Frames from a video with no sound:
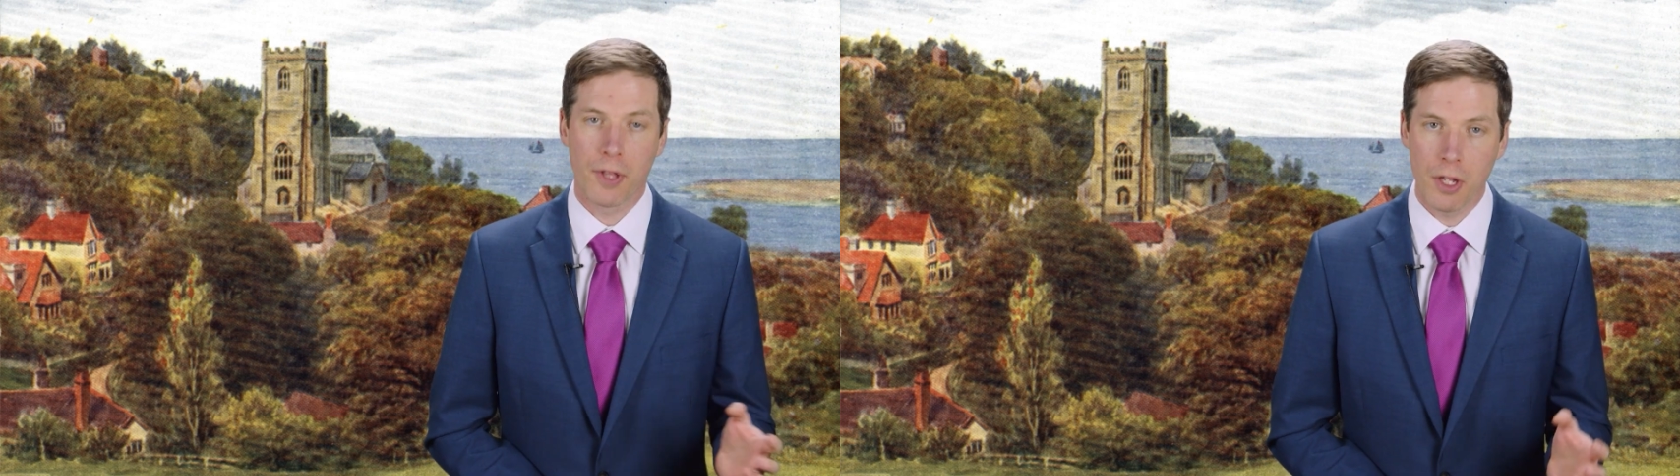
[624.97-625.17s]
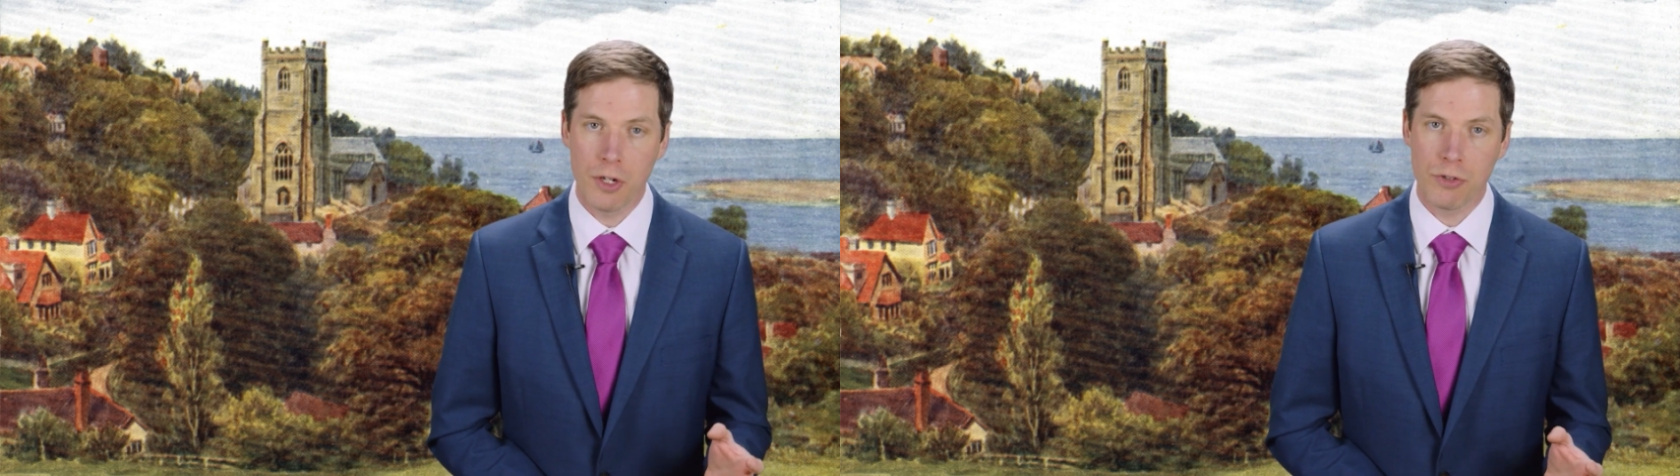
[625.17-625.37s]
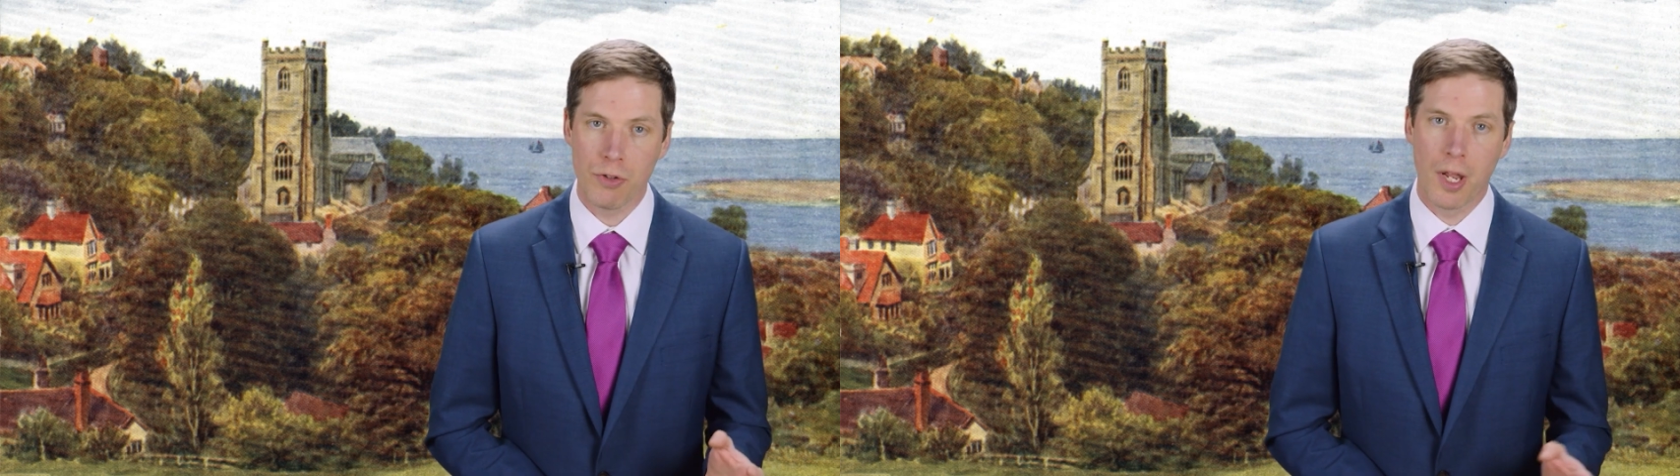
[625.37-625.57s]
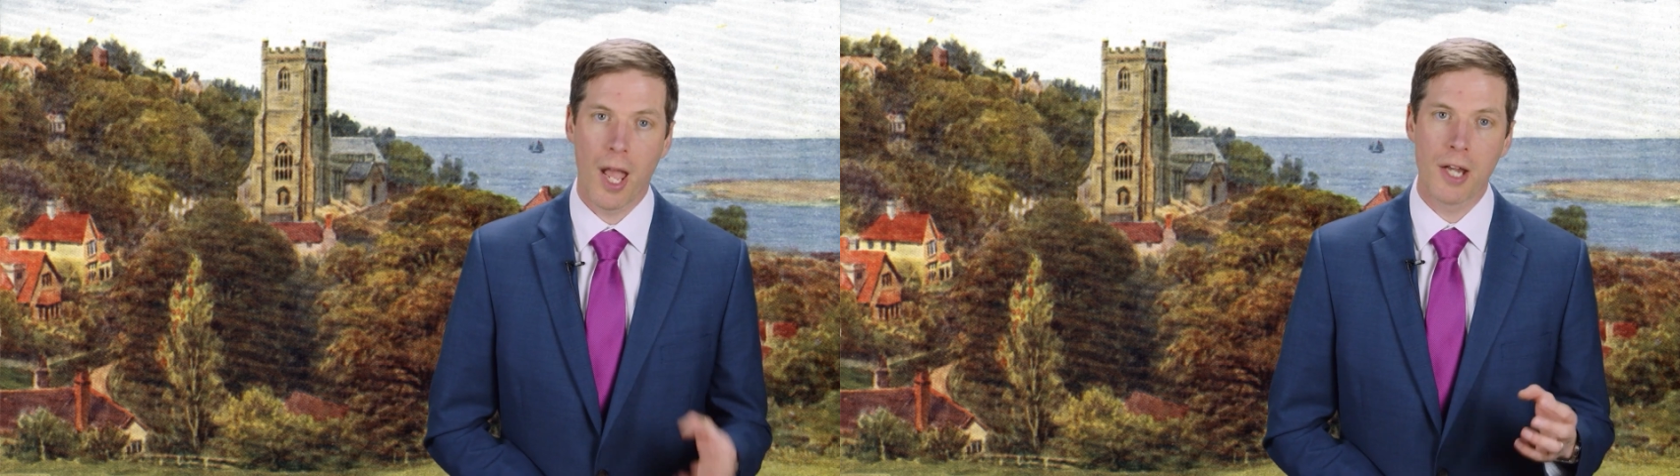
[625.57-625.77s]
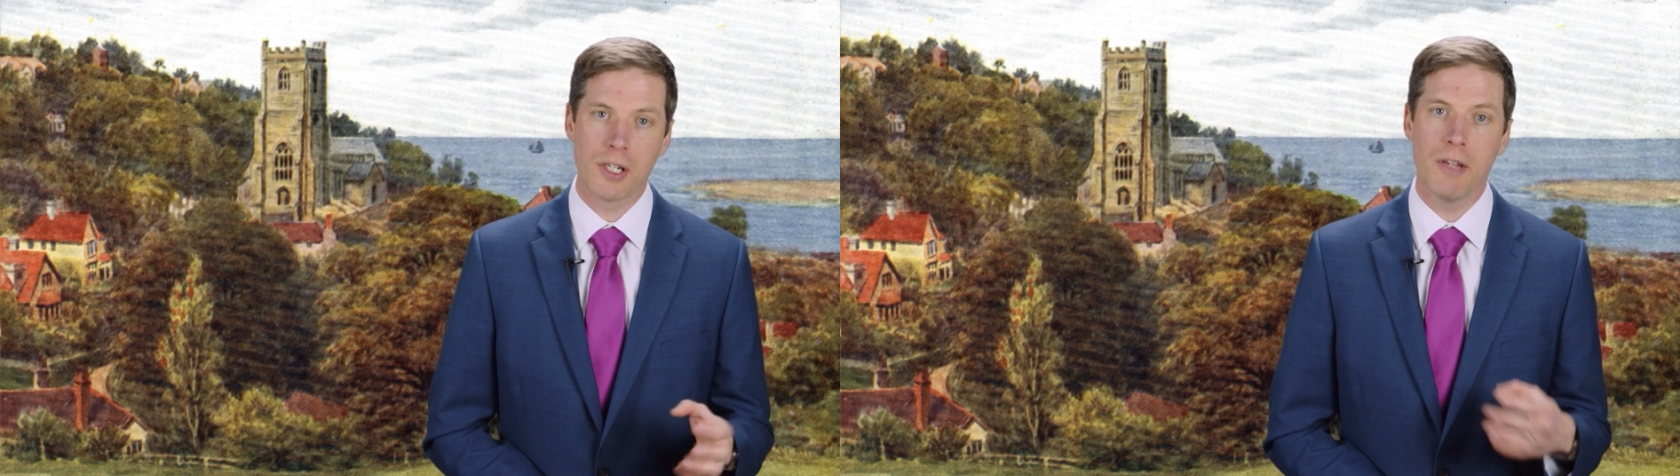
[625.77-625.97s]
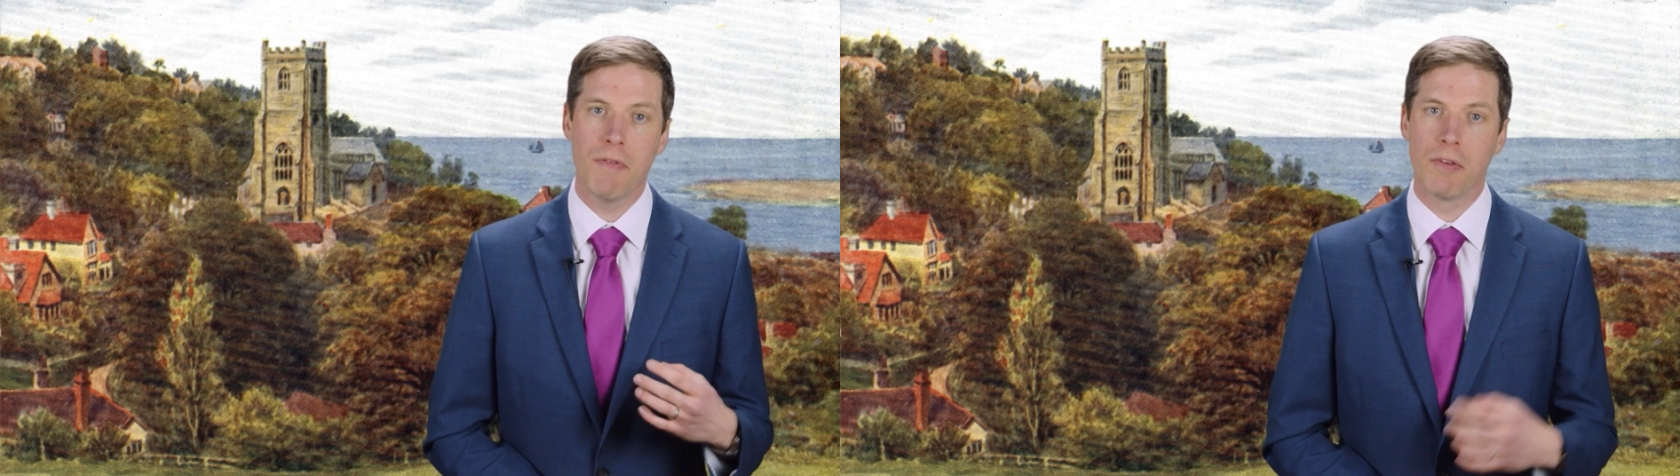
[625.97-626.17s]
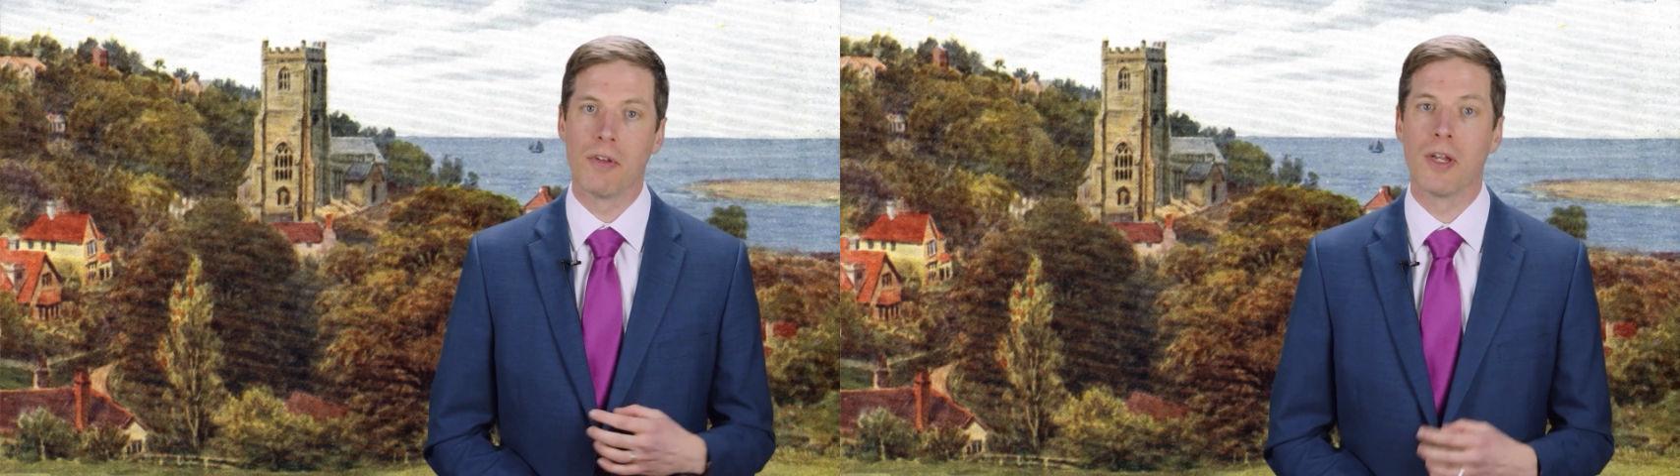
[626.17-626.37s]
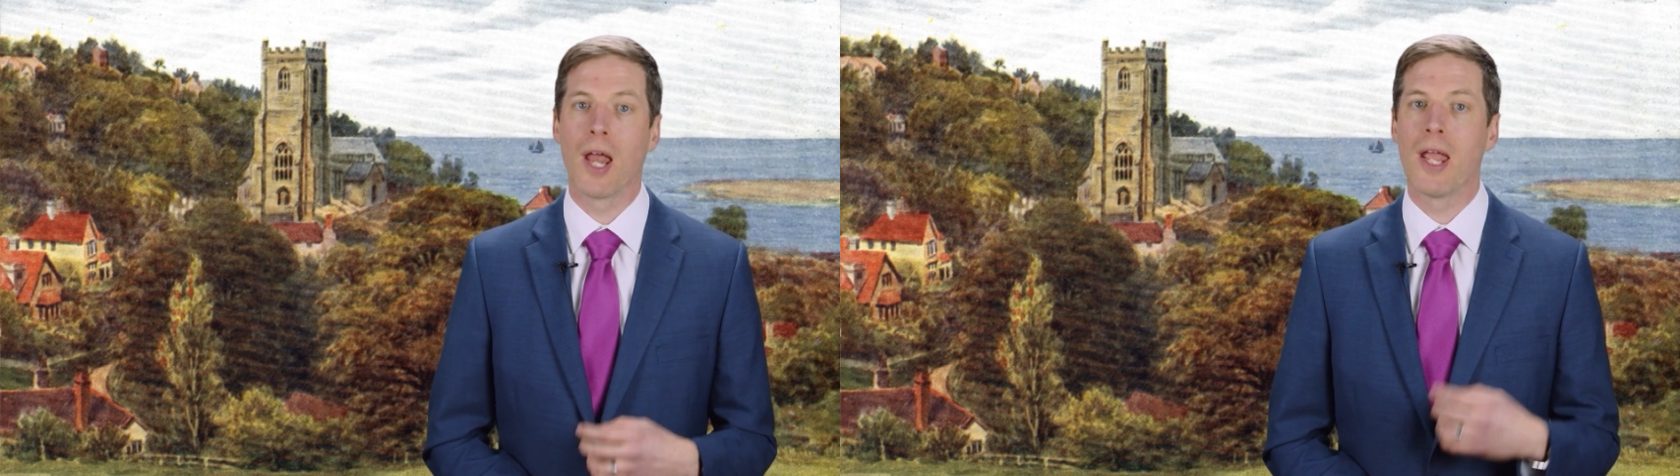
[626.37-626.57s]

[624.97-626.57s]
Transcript: country actually visited